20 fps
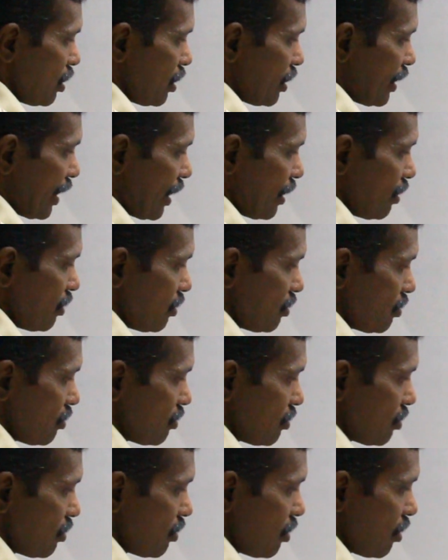10,
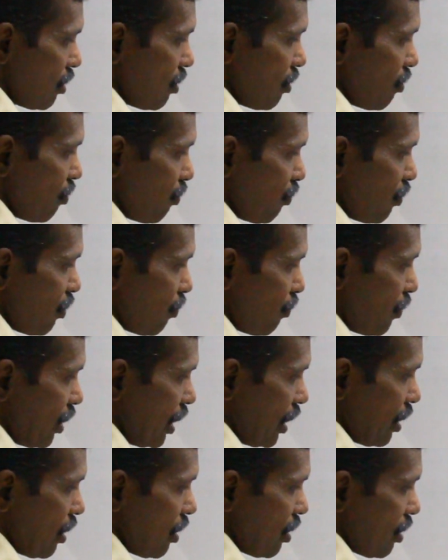
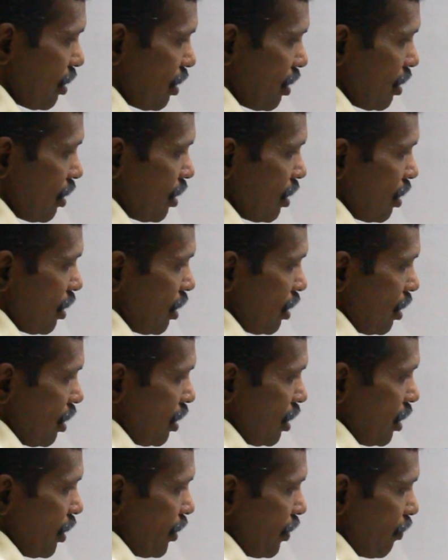15,
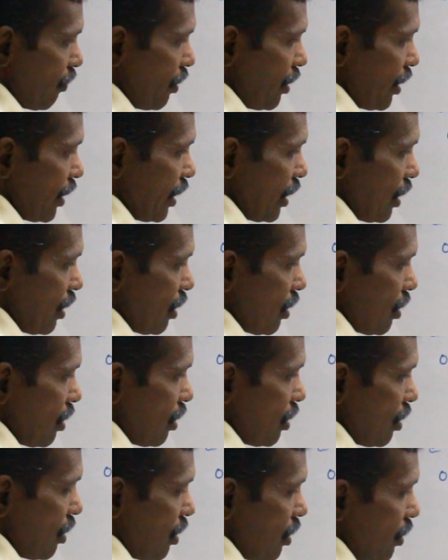20,
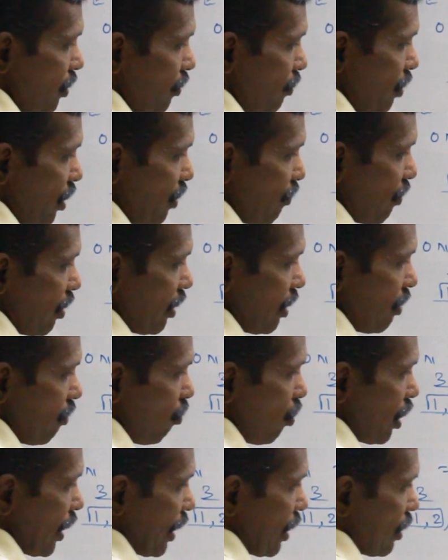25.
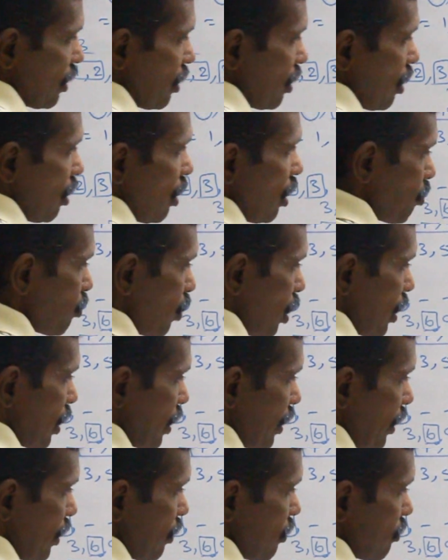Okay, up to
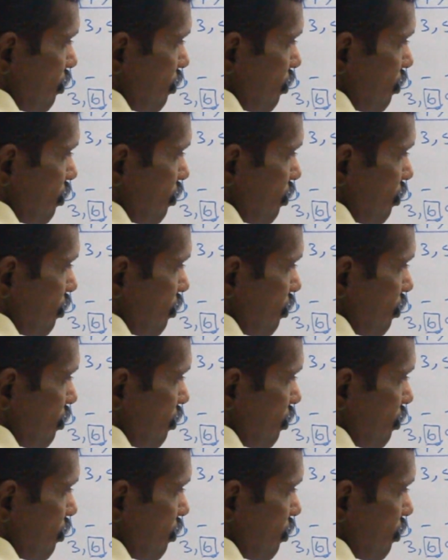100.